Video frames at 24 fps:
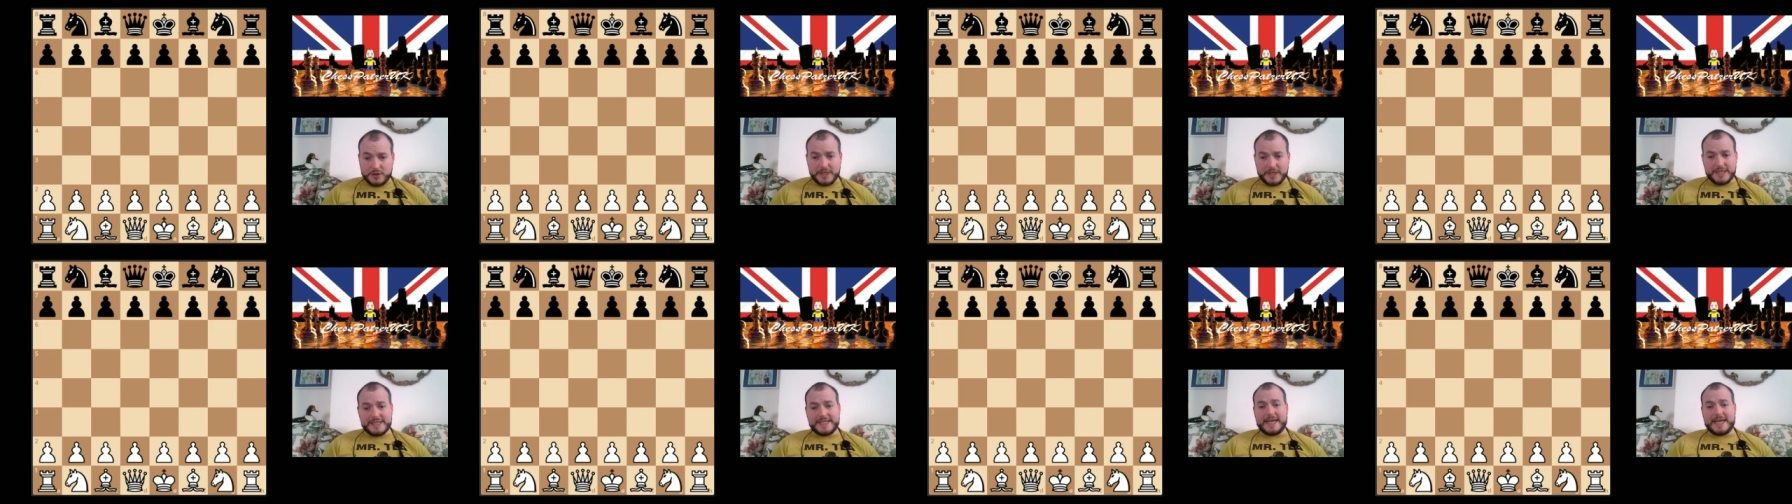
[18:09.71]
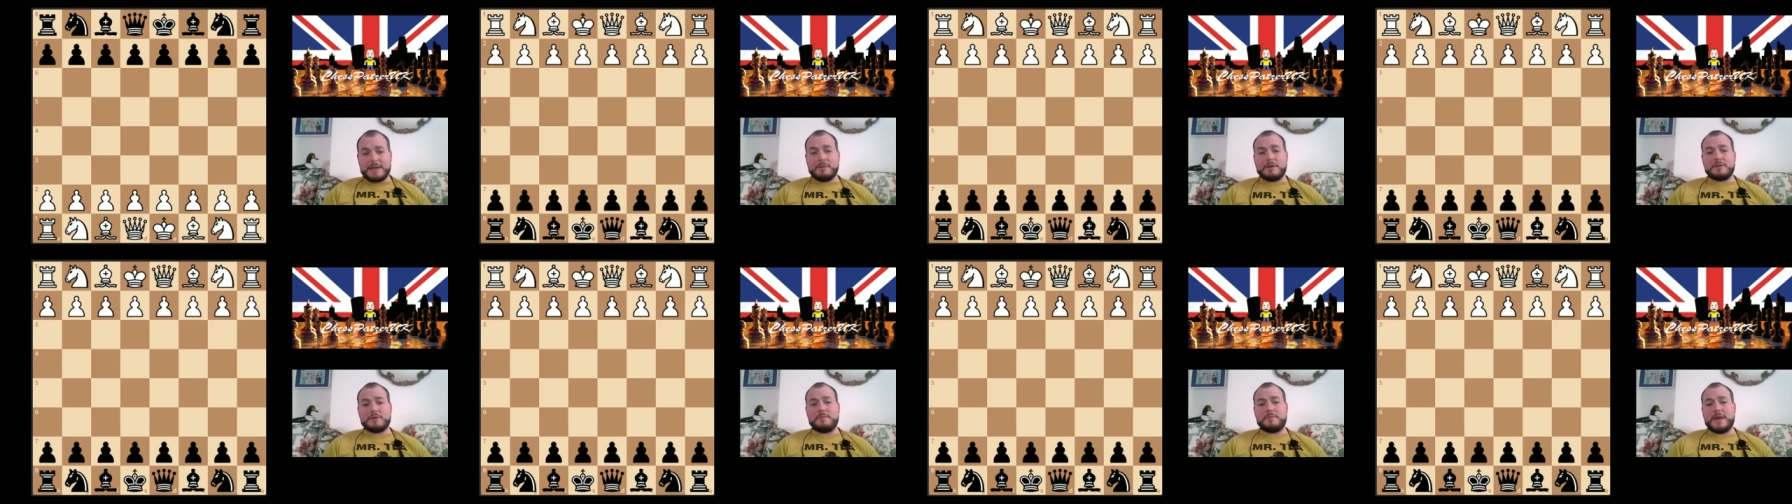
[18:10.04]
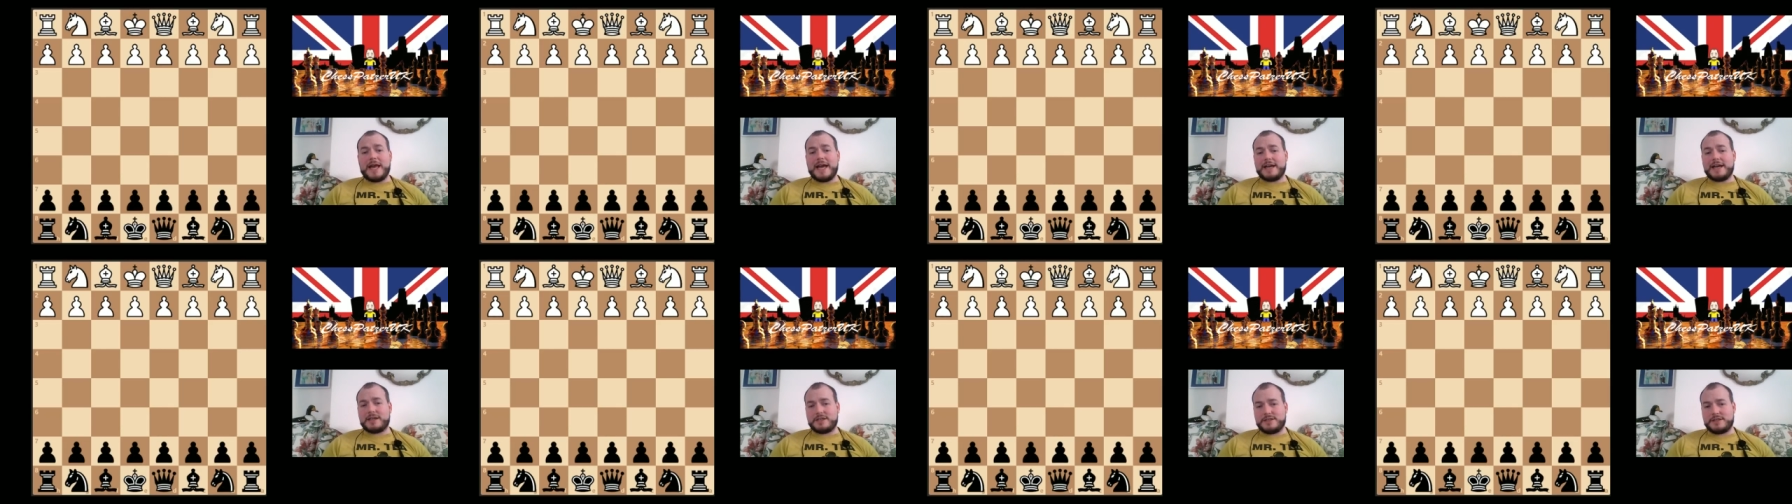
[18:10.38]
in this game I was
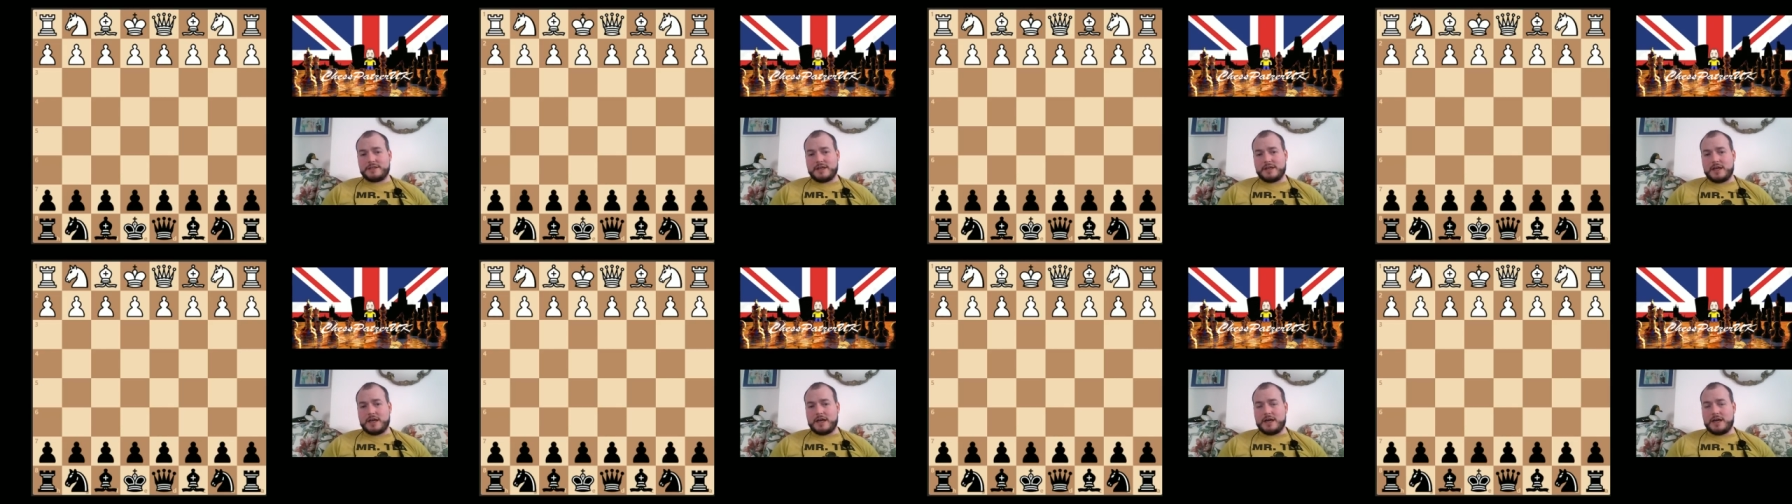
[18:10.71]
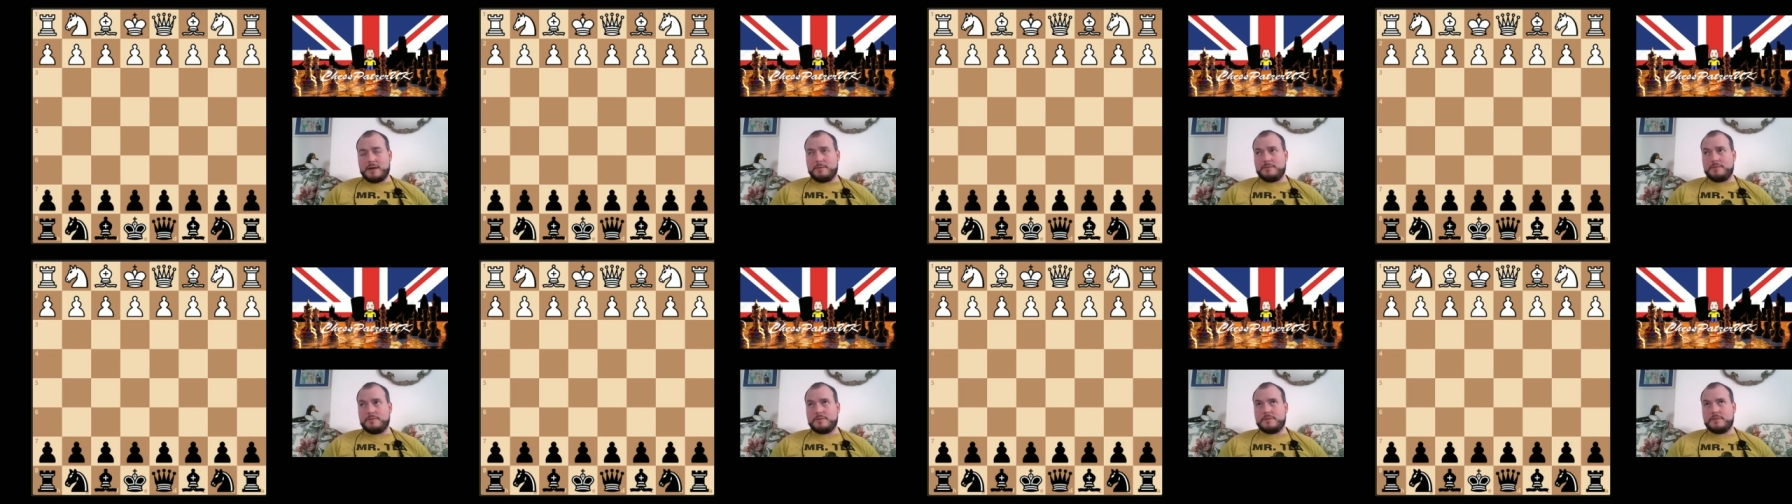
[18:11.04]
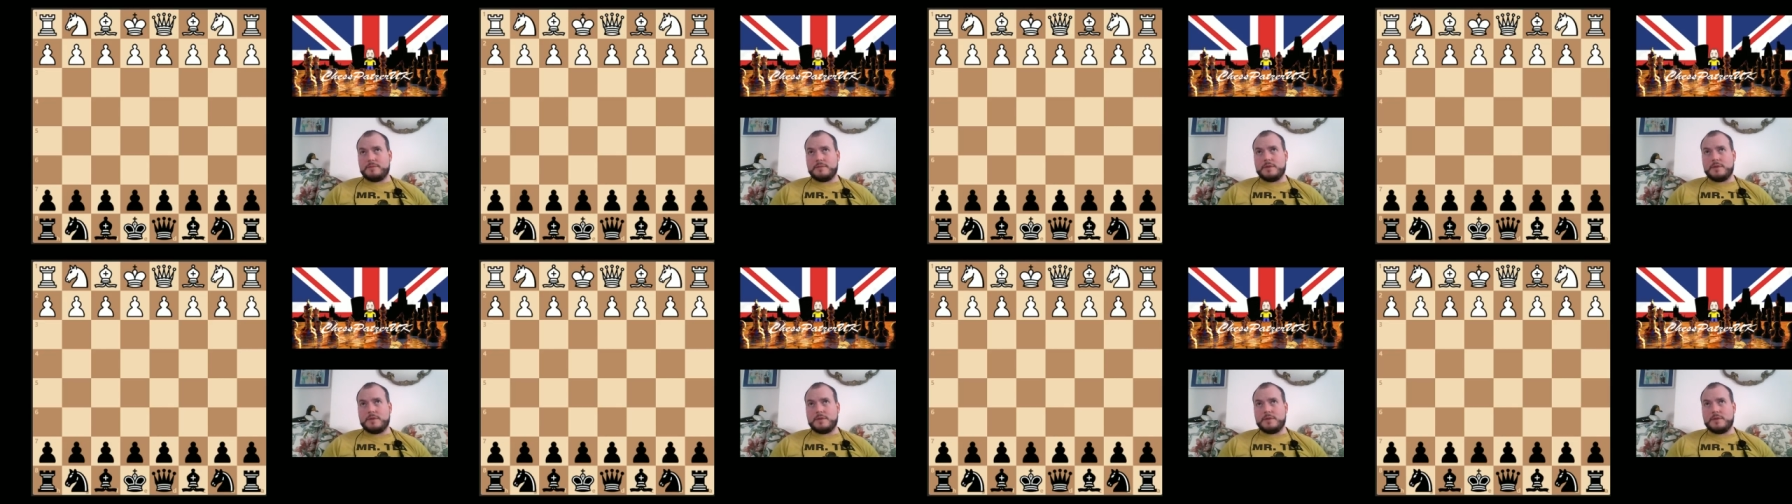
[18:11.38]
black, and